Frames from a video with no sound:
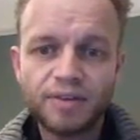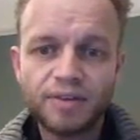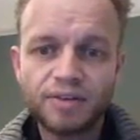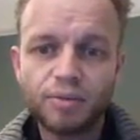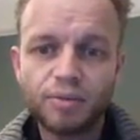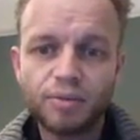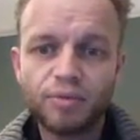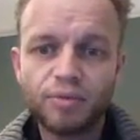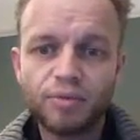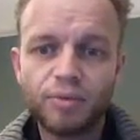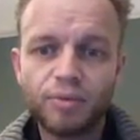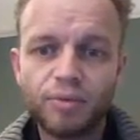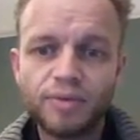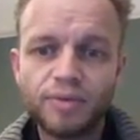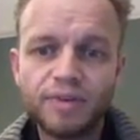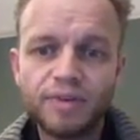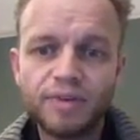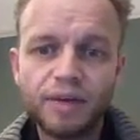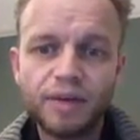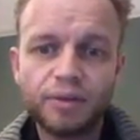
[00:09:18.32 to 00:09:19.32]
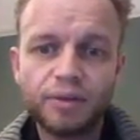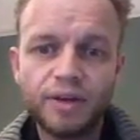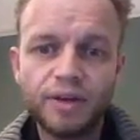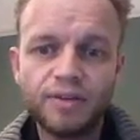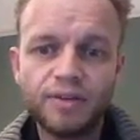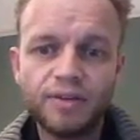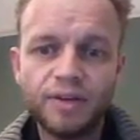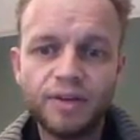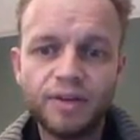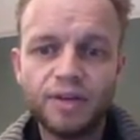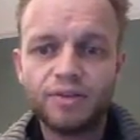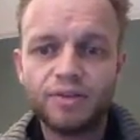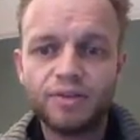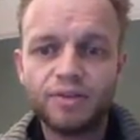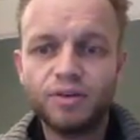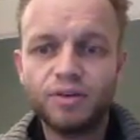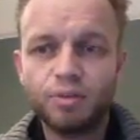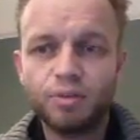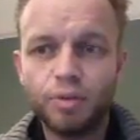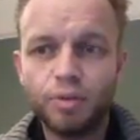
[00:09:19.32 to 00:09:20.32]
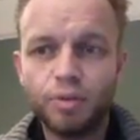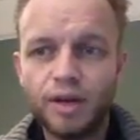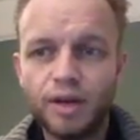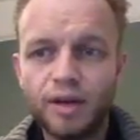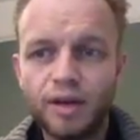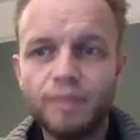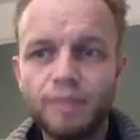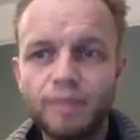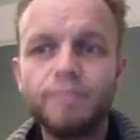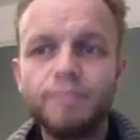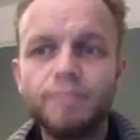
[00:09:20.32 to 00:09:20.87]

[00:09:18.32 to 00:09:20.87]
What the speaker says: is coming from the southeast, it's going to bring.